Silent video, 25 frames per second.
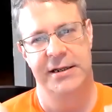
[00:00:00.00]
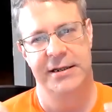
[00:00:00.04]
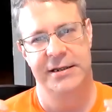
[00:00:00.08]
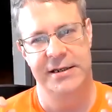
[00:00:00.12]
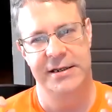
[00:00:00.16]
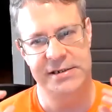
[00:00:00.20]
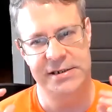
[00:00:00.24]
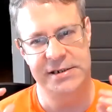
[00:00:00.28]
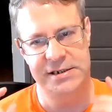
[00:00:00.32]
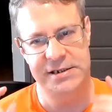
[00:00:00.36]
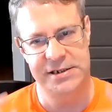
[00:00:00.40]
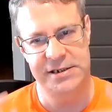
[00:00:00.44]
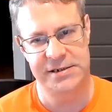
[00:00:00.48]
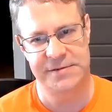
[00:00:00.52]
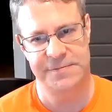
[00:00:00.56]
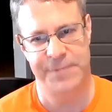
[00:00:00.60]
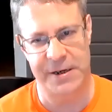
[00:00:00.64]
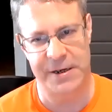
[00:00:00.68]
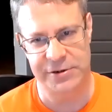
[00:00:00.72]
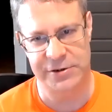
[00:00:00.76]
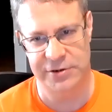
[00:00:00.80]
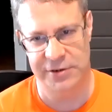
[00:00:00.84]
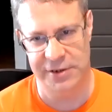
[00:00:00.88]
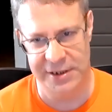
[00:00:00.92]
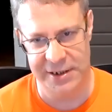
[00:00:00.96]
This is
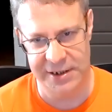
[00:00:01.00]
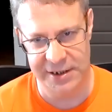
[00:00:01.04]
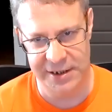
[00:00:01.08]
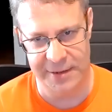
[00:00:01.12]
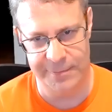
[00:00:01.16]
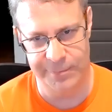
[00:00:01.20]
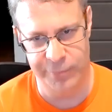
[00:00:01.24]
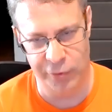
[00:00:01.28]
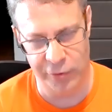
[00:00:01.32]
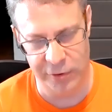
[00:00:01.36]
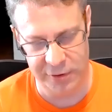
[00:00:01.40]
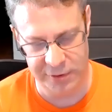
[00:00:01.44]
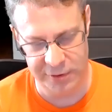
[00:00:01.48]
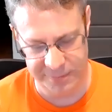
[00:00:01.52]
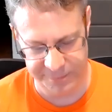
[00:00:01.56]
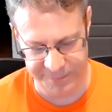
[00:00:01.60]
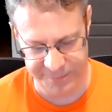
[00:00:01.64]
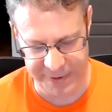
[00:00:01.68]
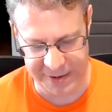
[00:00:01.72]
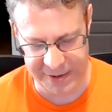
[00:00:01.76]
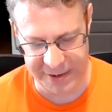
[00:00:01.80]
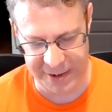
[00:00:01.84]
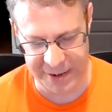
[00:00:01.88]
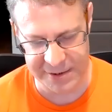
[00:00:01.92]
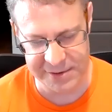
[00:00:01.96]
especially important
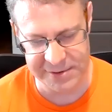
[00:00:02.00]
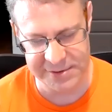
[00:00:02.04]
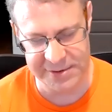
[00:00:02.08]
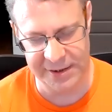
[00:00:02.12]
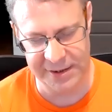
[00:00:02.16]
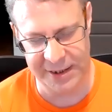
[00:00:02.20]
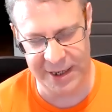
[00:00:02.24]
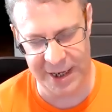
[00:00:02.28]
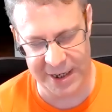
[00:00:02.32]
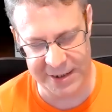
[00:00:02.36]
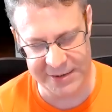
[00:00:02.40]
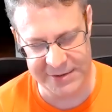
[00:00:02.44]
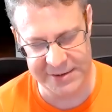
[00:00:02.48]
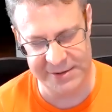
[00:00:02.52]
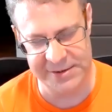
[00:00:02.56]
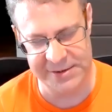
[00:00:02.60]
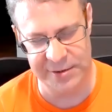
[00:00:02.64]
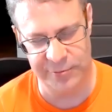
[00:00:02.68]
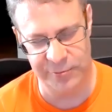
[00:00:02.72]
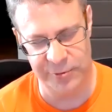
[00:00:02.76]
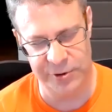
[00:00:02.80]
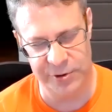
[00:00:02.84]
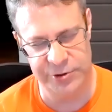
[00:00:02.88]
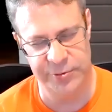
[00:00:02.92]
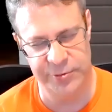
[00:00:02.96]
because the context
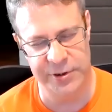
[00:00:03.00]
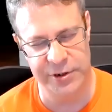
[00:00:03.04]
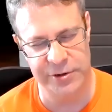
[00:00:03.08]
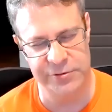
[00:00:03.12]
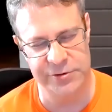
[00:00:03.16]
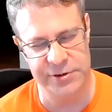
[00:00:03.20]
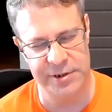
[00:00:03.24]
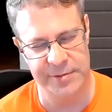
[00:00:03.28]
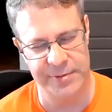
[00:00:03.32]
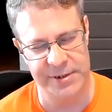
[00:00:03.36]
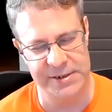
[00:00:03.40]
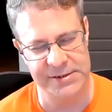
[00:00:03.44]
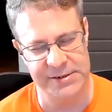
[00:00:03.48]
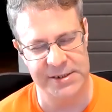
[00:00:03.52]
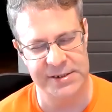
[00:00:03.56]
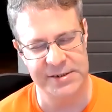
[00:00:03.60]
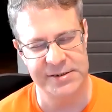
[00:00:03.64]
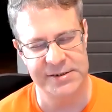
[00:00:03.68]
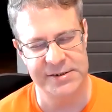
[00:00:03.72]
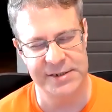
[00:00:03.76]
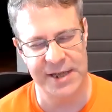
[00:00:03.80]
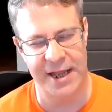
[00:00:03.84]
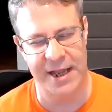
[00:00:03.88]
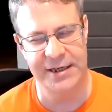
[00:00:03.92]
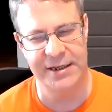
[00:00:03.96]
in which we use them is
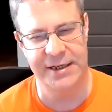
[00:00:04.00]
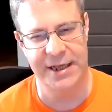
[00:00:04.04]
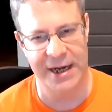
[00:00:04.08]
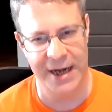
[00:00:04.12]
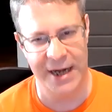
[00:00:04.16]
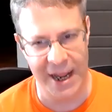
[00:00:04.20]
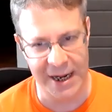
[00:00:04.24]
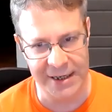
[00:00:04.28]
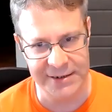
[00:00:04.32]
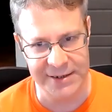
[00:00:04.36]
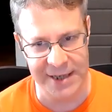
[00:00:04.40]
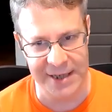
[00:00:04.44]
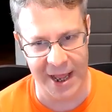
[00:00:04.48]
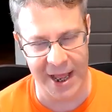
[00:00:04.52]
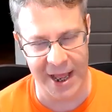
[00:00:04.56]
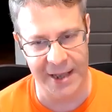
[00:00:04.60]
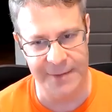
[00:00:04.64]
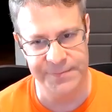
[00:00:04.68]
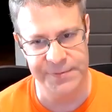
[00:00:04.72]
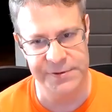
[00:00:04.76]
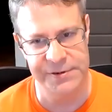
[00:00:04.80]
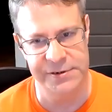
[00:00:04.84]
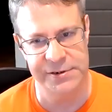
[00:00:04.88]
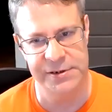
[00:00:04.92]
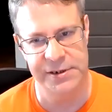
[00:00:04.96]
inside Connect
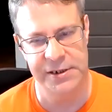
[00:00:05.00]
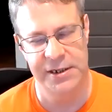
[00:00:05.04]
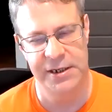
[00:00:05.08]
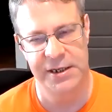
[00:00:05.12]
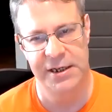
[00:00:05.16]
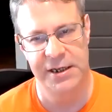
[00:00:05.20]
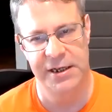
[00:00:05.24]
apps,